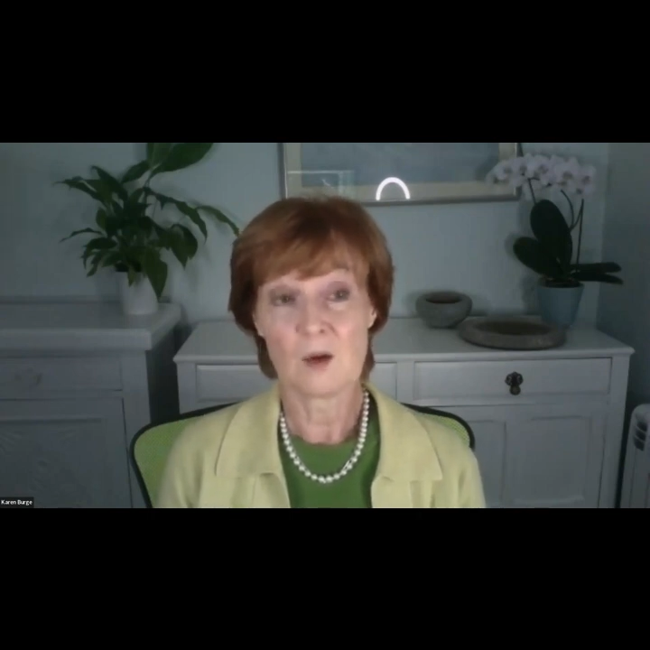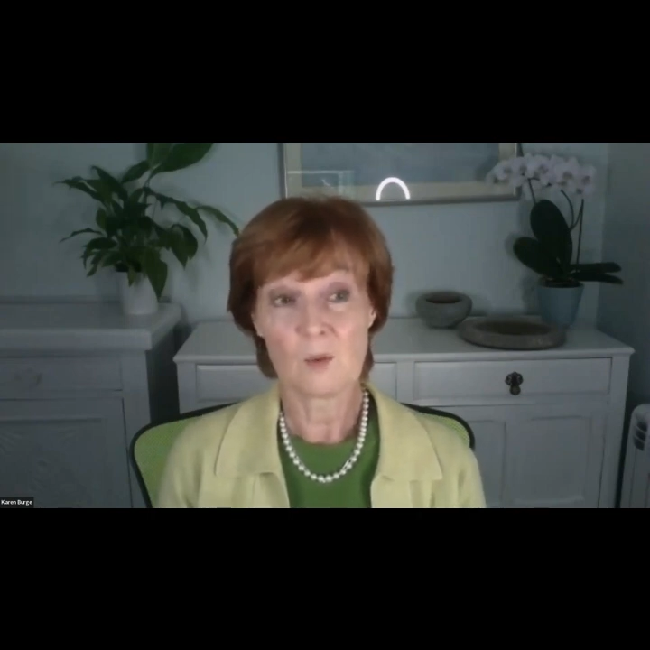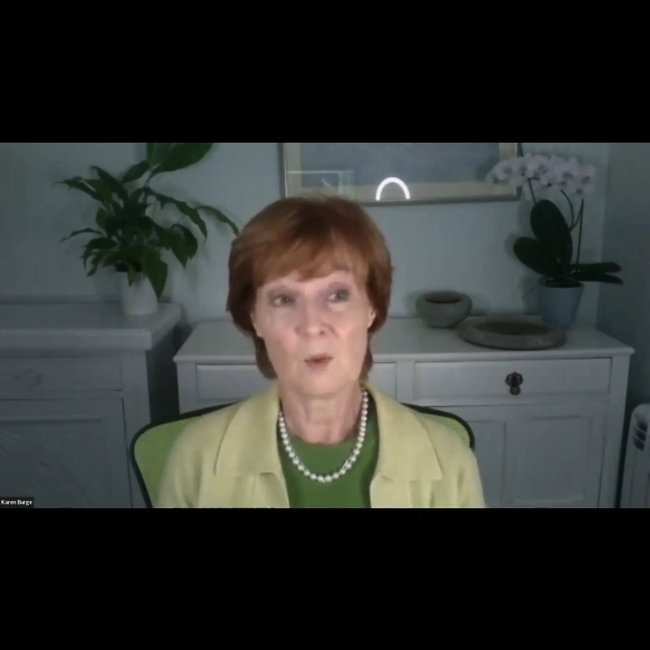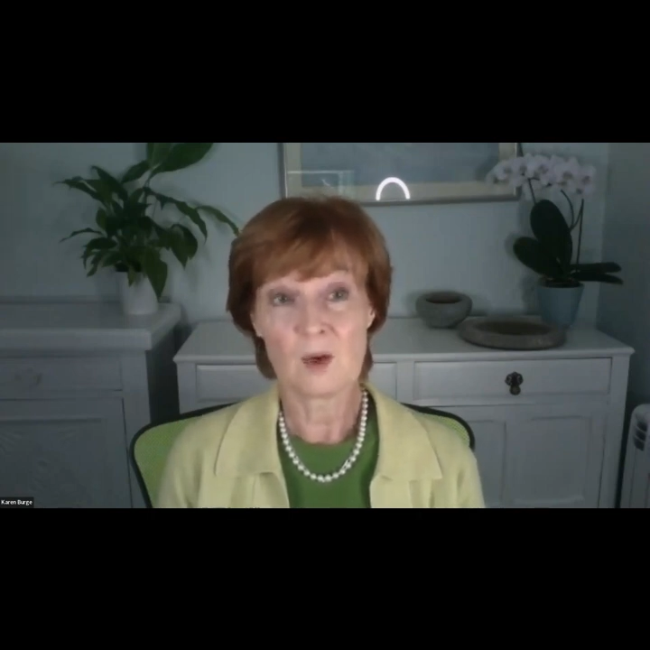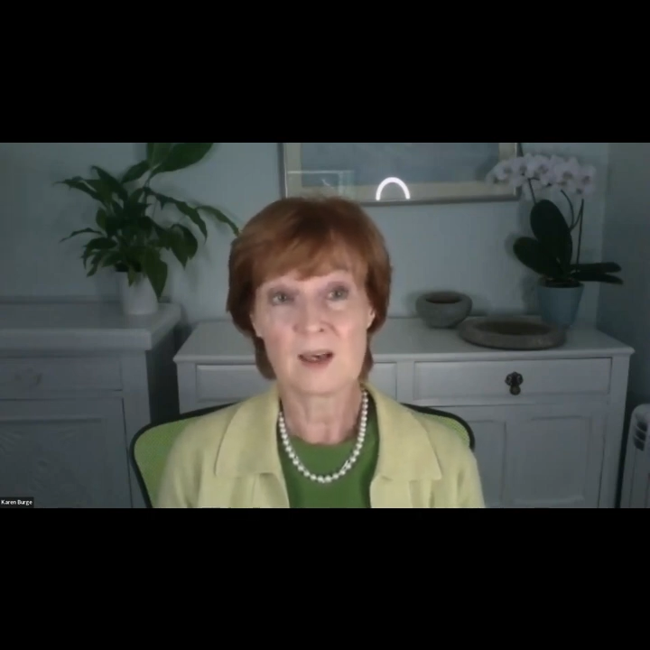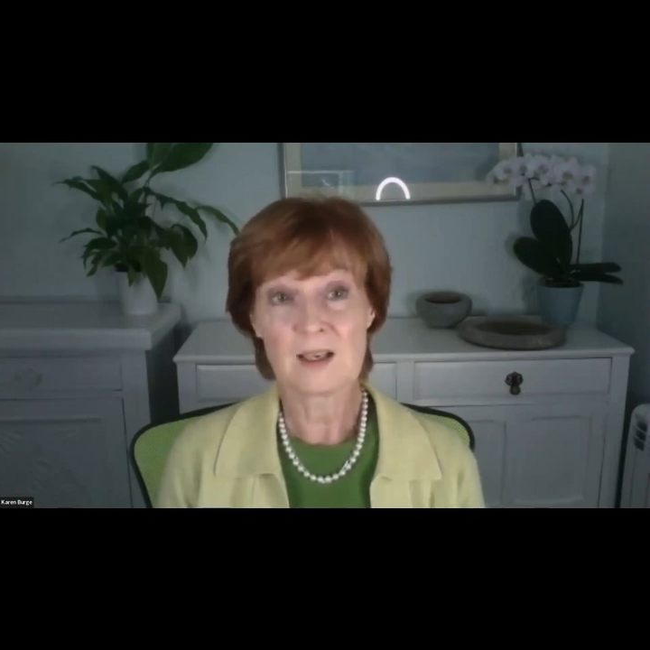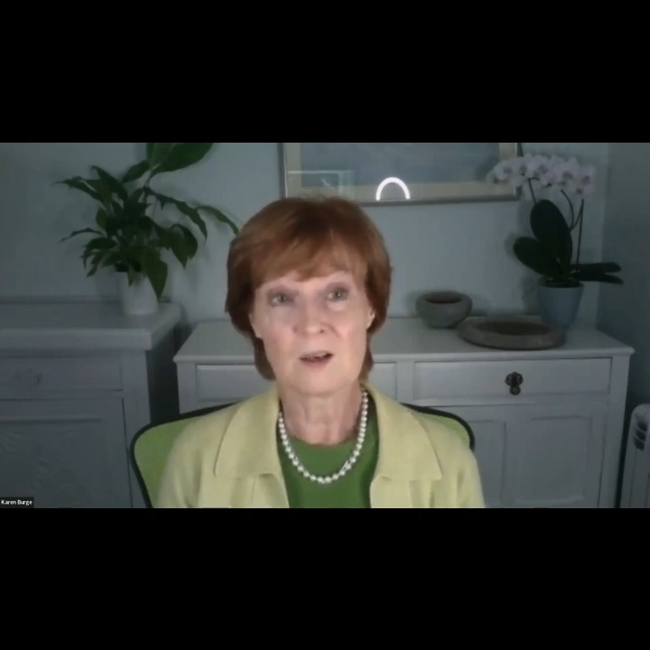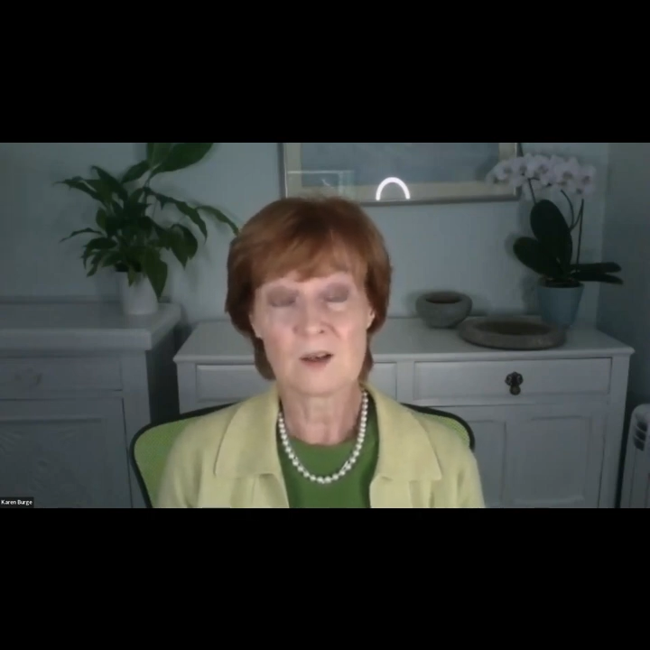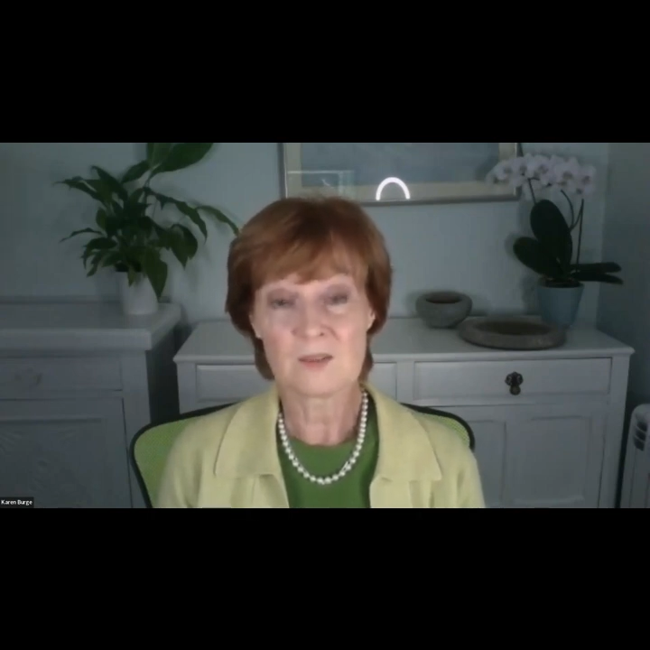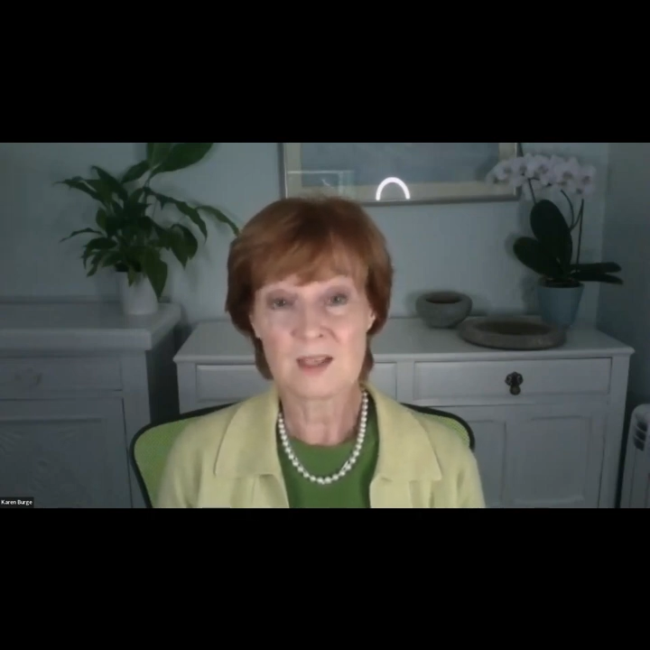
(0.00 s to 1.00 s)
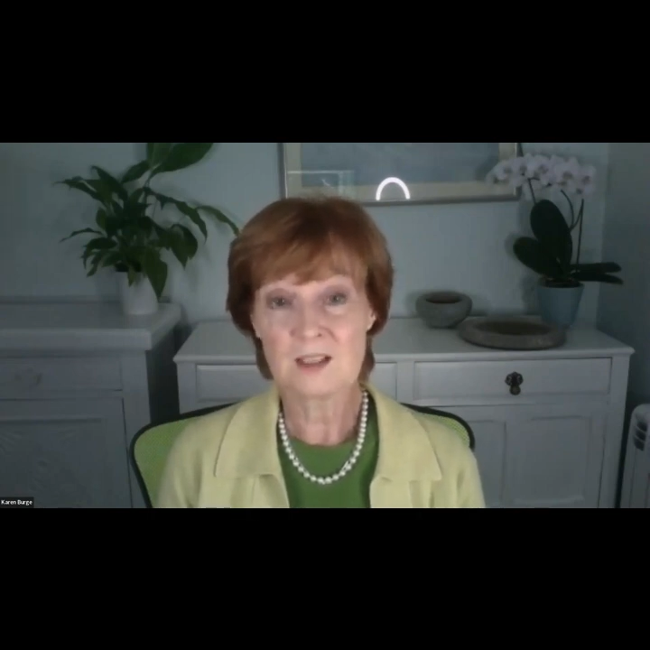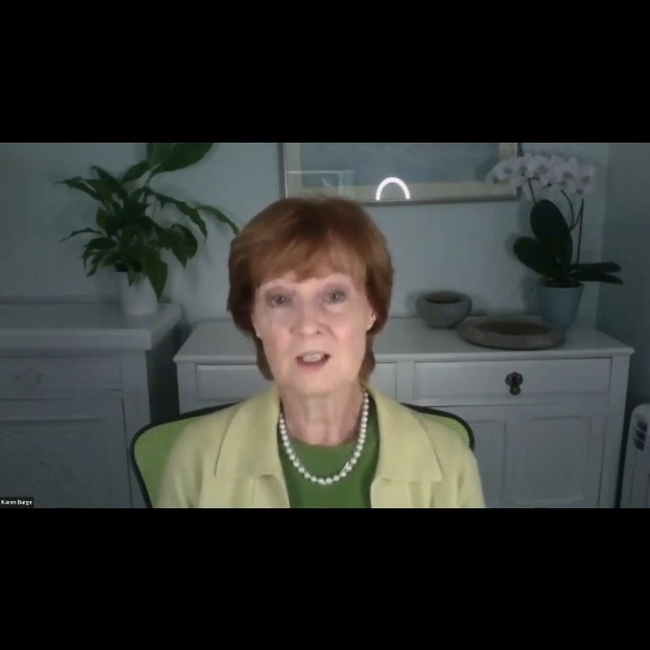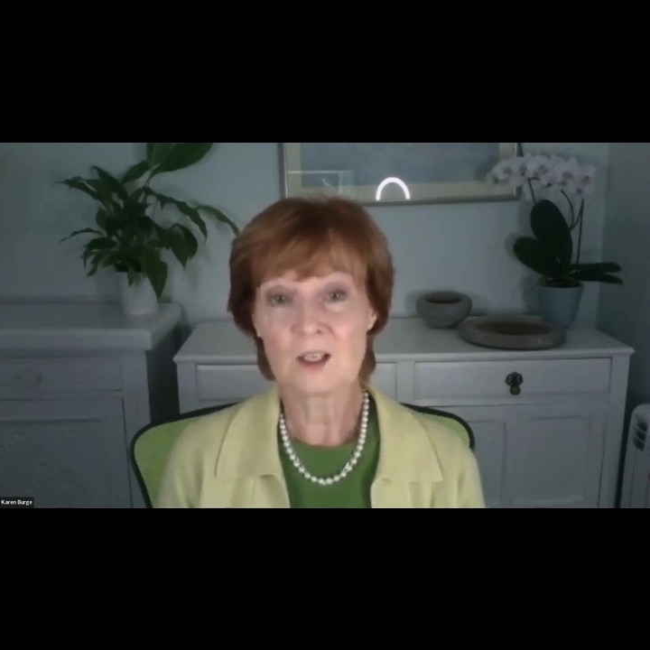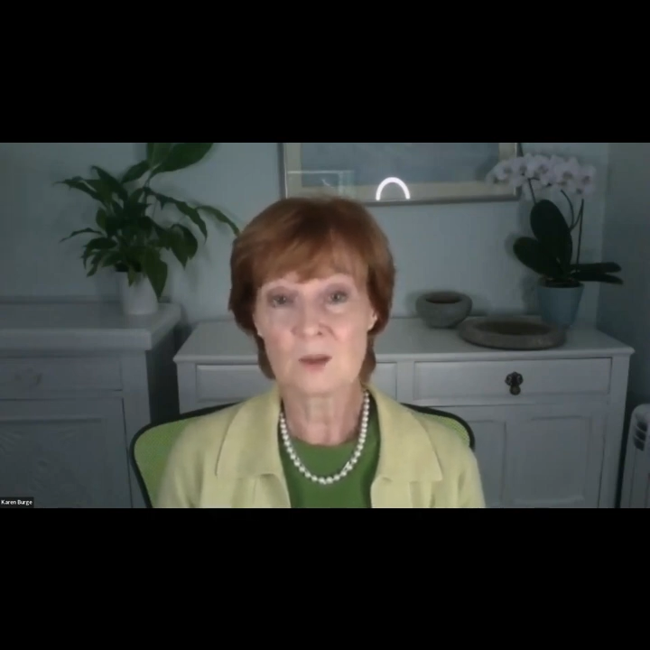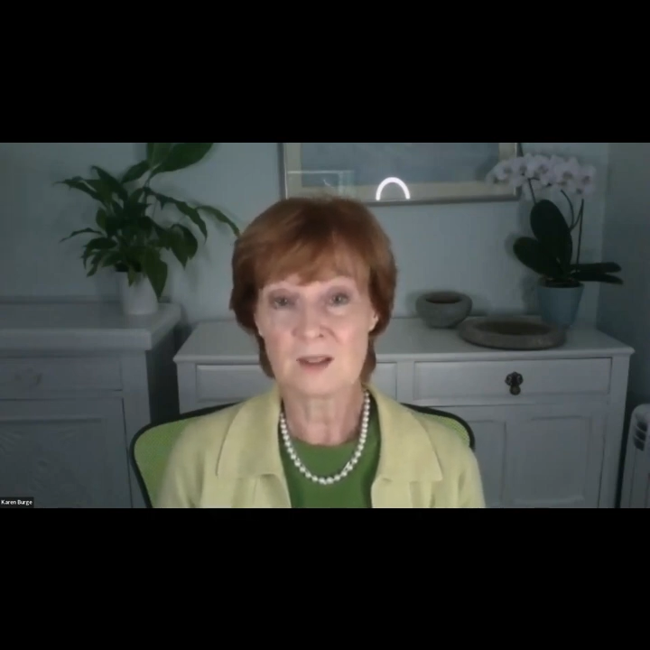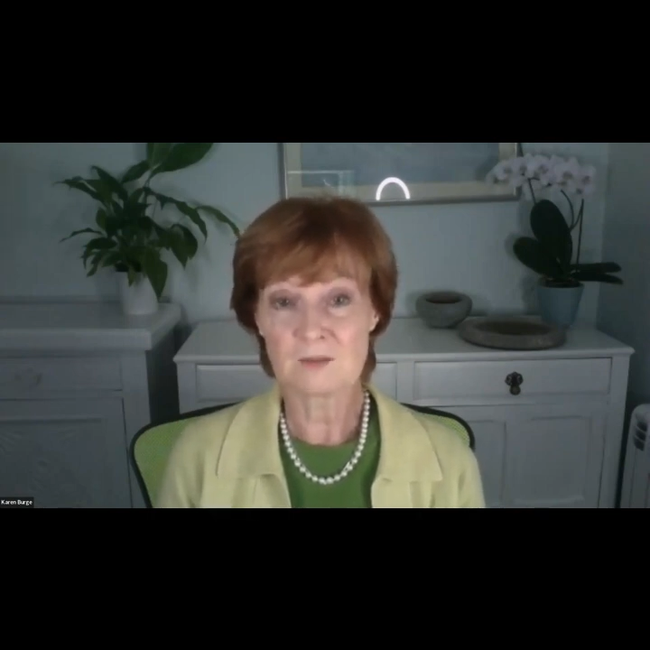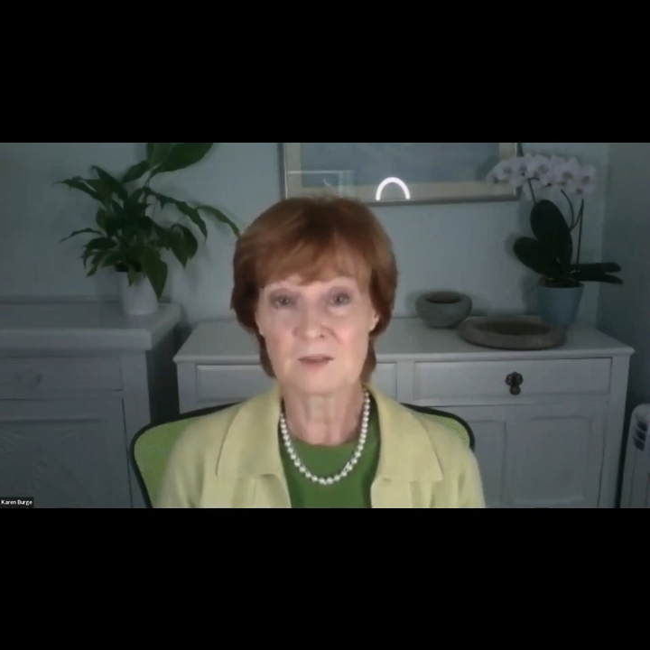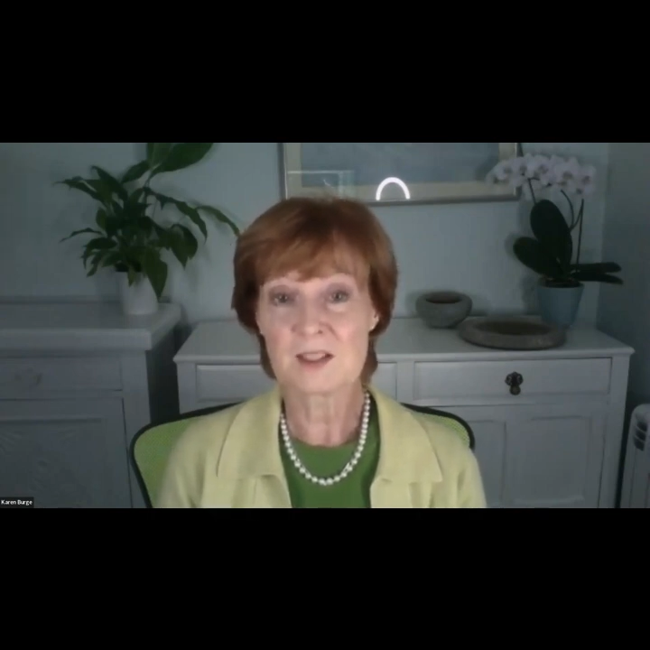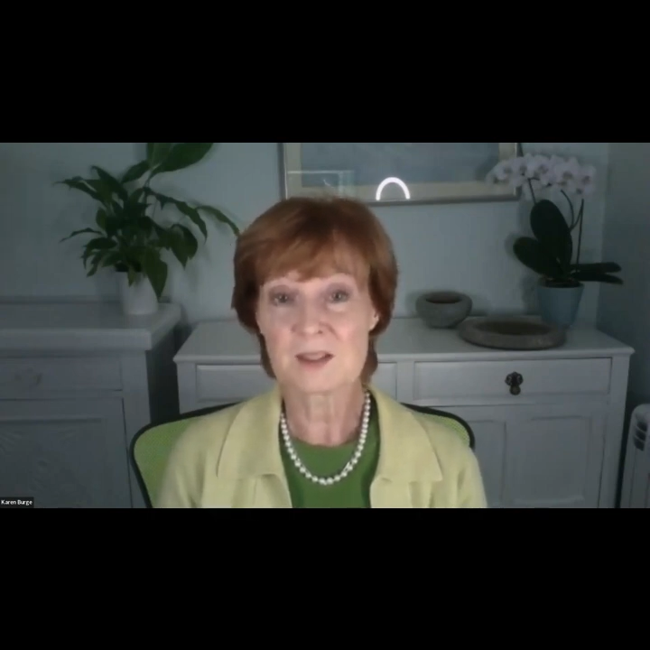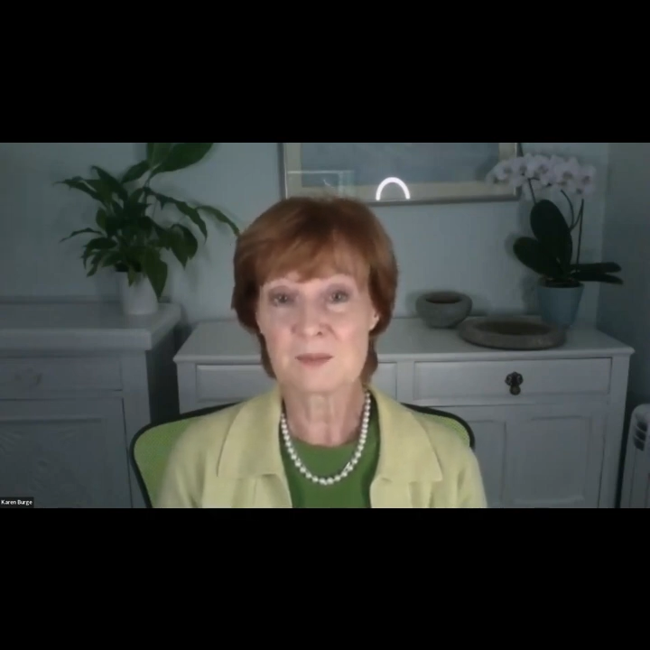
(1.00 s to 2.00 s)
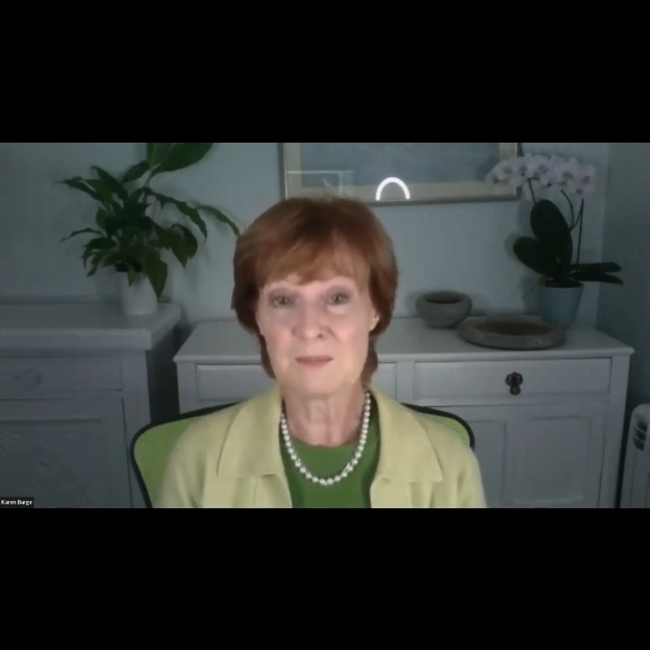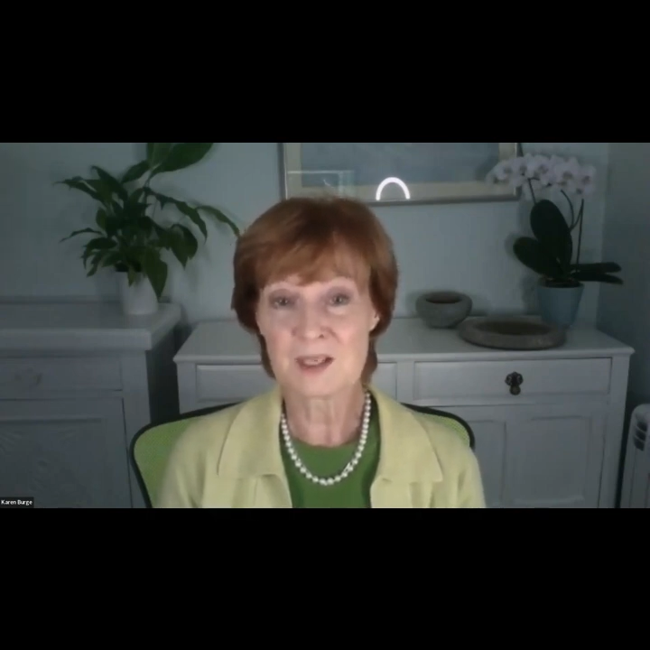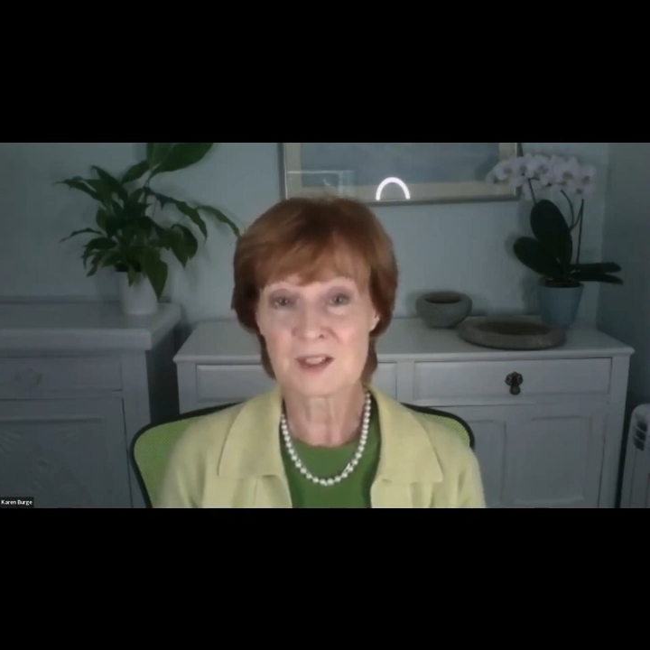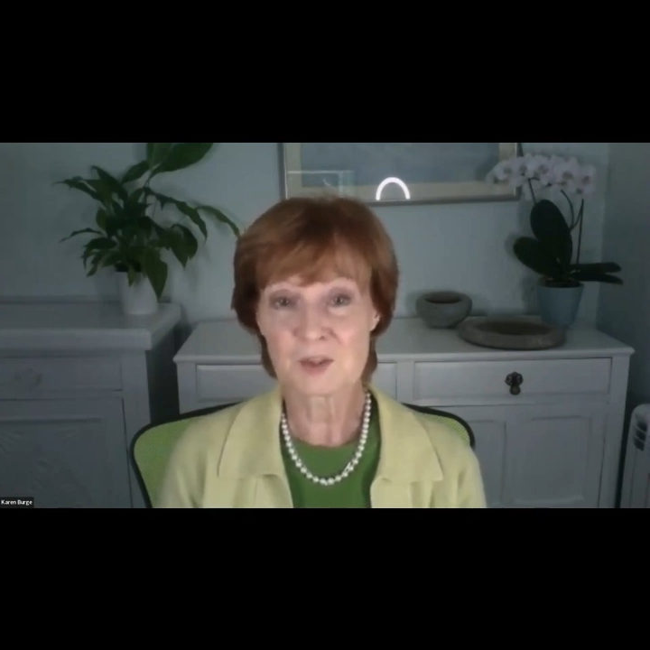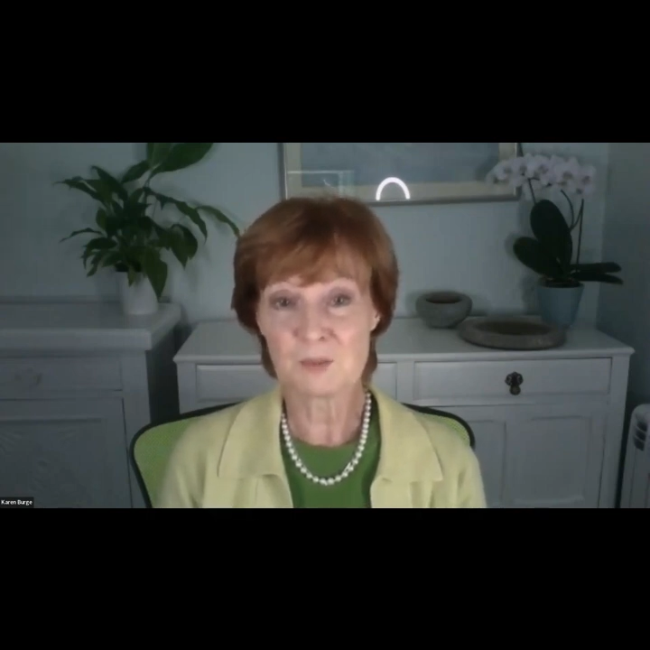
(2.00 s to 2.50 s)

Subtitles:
Why aren't they going for this much